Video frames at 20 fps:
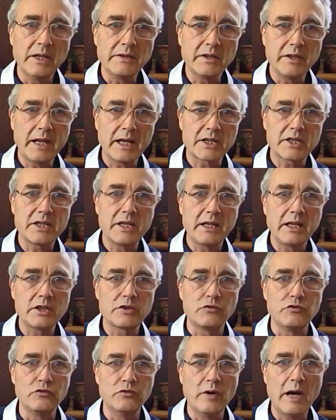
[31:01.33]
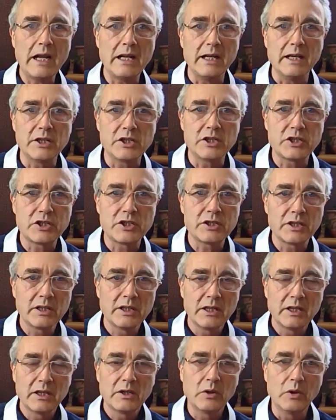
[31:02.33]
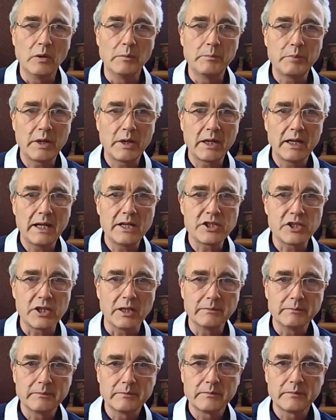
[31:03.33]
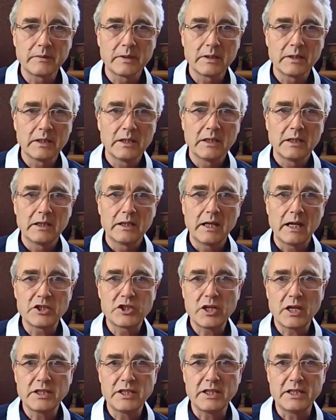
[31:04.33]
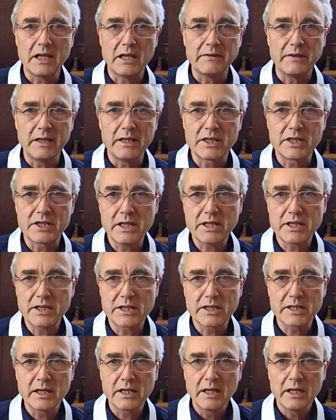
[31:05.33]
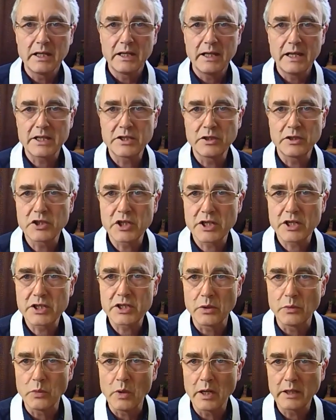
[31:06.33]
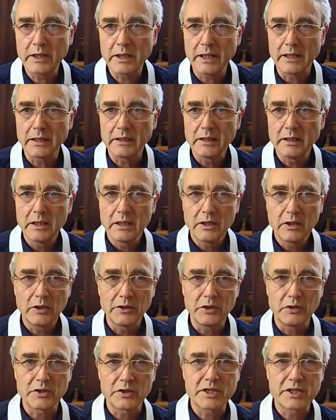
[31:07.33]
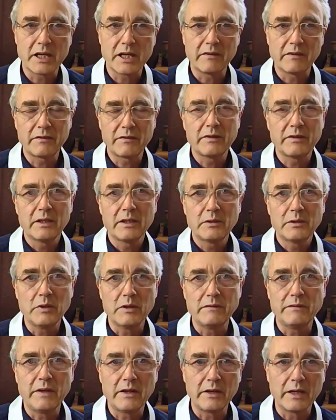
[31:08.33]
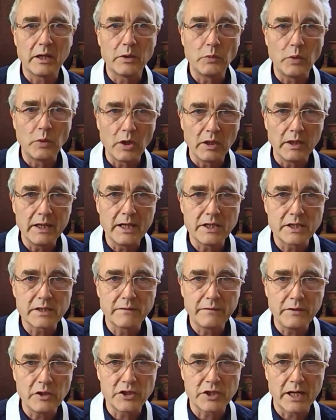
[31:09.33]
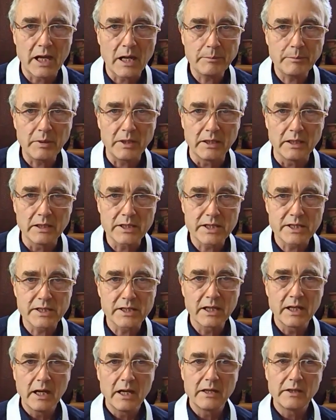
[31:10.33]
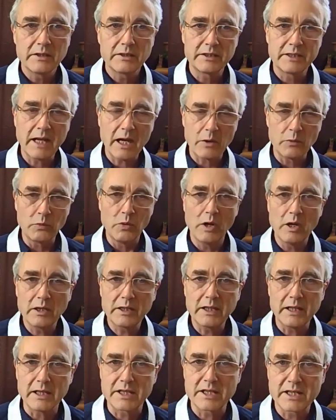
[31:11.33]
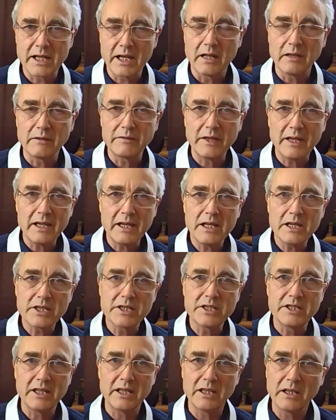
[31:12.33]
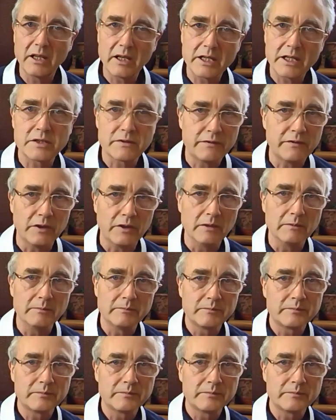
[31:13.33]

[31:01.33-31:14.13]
then the next thing is relish or pleasure. And Shantideva insists it's not just that working on yourself with virya will lead to future happiness. That work itself is delightful.